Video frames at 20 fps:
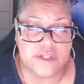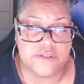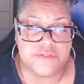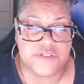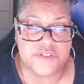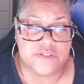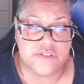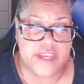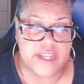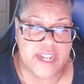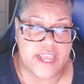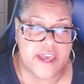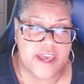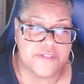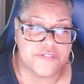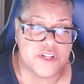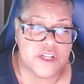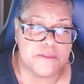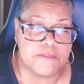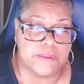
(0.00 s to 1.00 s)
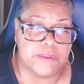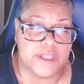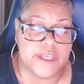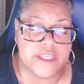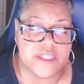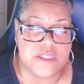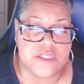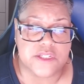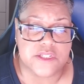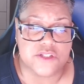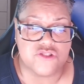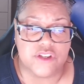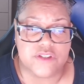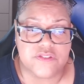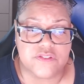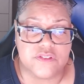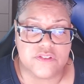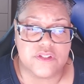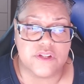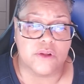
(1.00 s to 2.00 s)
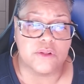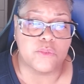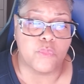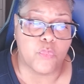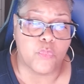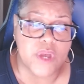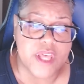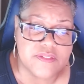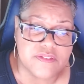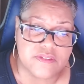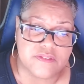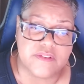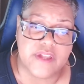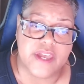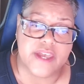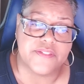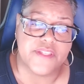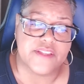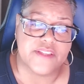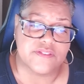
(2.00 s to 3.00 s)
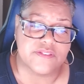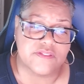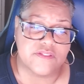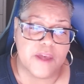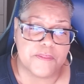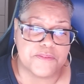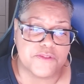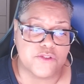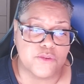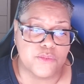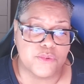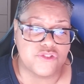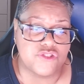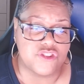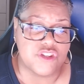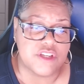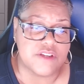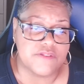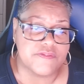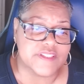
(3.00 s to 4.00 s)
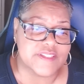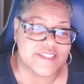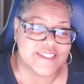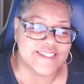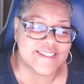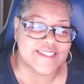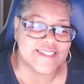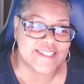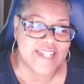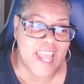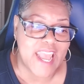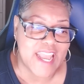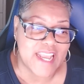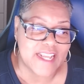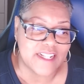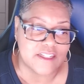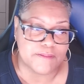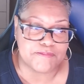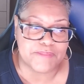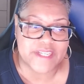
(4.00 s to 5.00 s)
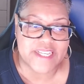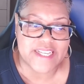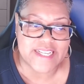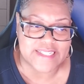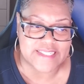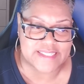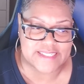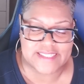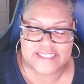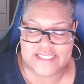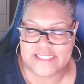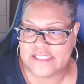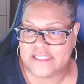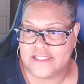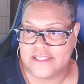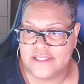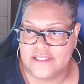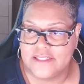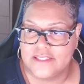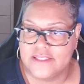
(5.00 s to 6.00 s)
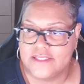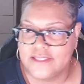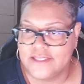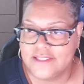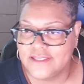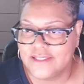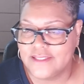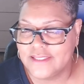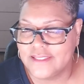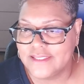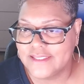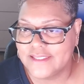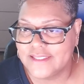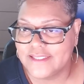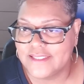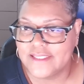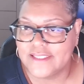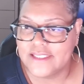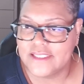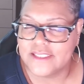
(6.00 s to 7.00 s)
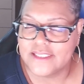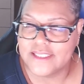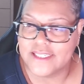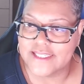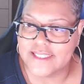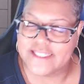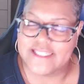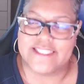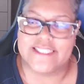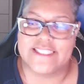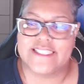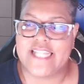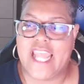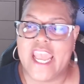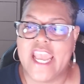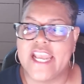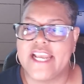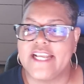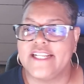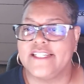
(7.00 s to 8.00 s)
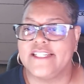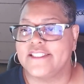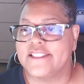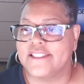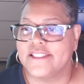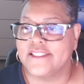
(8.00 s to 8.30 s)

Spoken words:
of State Anthony Blinken suggested on Wednesday that steps to achieve a sustained peace between